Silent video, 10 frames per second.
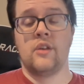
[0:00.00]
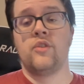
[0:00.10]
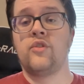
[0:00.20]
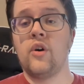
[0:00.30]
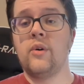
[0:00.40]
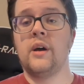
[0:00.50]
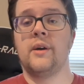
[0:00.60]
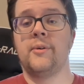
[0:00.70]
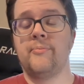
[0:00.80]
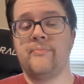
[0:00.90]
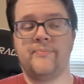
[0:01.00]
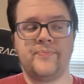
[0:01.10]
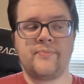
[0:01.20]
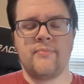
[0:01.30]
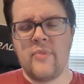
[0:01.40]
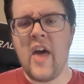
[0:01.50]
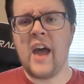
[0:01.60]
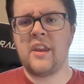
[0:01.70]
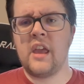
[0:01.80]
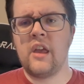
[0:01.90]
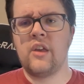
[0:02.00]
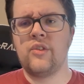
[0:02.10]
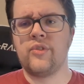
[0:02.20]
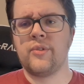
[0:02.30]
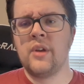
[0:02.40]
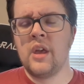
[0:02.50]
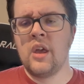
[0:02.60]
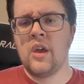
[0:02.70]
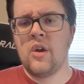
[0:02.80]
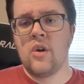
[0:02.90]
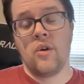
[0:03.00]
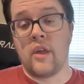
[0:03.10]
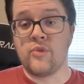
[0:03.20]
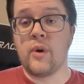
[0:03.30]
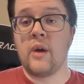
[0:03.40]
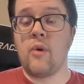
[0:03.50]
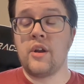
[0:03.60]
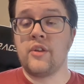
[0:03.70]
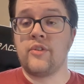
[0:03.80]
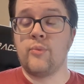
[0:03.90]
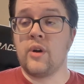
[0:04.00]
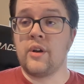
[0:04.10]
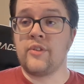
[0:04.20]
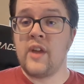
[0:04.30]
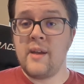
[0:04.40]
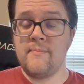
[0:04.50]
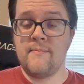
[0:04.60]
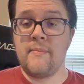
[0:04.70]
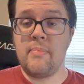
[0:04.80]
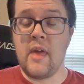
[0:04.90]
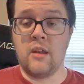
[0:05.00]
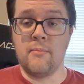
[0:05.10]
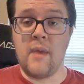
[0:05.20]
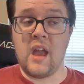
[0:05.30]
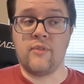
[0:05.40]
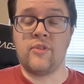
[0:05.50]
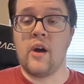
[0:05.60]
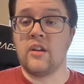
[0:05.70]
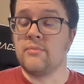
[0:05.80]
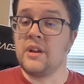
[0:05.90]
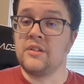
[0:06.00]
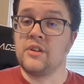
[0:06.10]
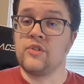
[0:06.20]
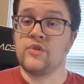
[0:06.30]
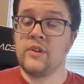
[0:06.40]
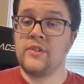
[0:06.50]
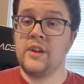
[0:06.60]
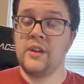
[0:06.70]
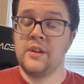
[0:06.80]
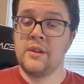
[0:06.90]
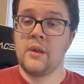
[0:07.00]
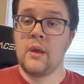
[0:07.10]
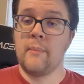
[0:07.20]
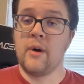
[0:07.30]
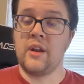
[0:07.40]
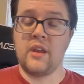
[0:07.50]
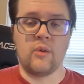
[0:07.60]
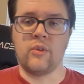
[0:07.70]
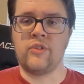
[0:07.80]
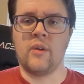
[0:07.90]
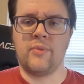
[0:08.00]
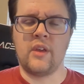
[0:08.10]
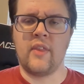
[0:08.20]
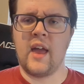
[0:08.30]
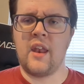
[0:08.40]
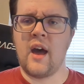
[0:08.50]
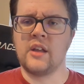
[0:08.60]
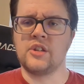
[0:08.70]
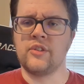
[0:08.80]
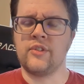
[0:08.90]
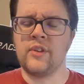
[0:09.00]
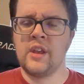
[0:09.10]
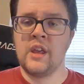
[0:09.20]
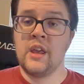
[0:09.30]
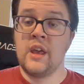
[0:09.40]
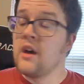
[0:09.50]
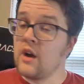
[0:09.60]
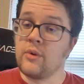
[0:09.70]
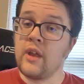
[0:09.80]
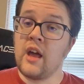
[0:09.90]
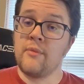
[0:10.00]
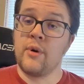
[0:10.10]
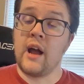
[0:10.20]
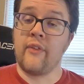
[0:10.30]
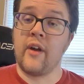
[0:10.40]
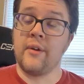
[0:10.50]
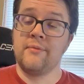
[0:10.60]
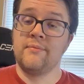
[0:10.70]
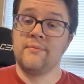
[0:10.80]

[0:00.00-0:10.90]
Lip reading: So that's what I wanted to say. It may have sounded a bit disjointed, but it was something that I really had to put out there.